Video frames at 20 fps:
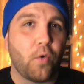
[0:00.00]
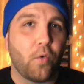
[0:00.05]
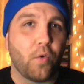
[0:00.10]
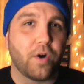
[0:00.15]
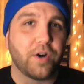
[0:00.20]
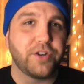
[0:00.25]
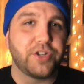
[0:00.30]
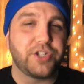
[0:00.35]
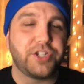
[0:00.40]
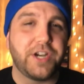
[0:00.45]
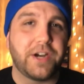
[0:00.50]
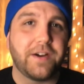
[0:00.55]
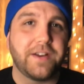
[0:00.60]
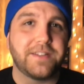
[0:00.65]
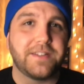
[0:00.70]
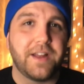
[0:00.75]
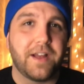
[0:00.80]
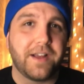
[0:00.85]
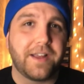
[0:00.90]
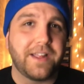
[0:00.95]
orange
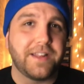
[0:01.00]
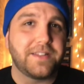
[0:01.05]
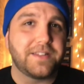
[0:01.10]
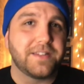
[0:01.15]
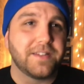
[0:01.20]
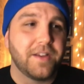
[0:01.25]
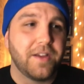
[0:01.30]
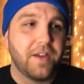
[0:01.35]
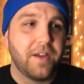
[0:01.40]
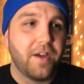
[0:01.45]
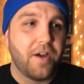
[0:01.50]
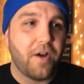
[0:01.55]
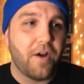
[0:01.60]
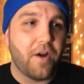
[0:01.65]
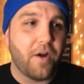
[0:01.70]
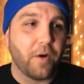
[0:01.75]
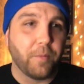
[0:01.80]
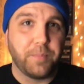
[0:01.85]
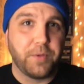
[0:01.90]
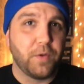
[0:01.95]
Jerry's Nuggets
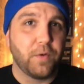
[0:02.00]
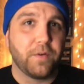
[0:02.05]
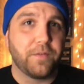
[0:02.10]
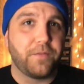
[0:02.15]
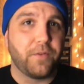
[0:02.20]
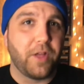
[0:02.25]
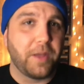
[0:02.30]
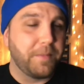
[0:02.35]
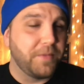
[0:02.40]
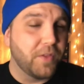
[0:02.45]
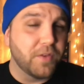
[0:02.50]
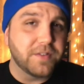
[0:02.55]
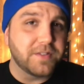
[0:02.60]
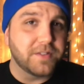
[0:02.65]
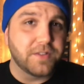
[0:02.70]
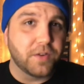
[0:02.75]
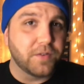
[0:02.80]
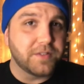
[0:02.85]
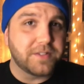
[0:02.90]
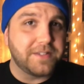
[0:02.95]
are beautiful. I mean,
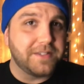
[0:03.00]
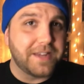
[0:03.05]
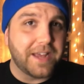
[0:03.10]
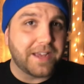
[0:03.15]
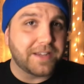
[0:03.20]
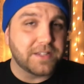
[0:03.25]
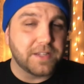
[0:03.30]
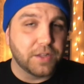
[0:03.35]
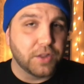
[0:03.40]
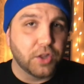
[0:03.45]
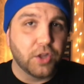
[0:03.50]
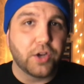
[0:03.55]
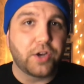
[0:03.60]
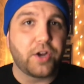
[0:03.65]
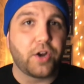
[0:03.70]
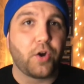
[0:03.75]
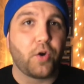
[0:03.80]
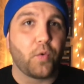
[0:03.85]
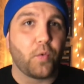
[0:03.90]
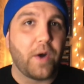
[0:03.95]
those decks look
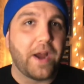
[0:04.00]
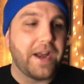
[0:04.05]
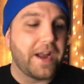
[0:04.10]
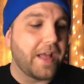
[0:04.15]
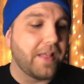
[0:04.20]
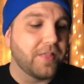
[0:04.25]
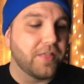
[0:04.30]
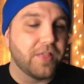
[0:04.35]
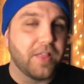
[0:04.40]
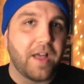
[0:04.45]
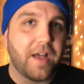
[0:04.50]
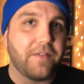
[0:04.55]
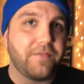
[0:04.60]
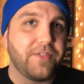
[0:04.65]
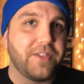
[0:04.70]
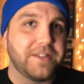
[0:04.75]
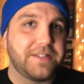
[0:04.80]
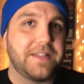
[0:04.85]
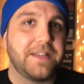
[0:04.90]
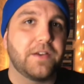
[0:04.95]
great. I love
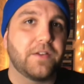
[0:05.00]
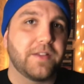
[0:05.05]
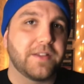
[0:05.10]
the teal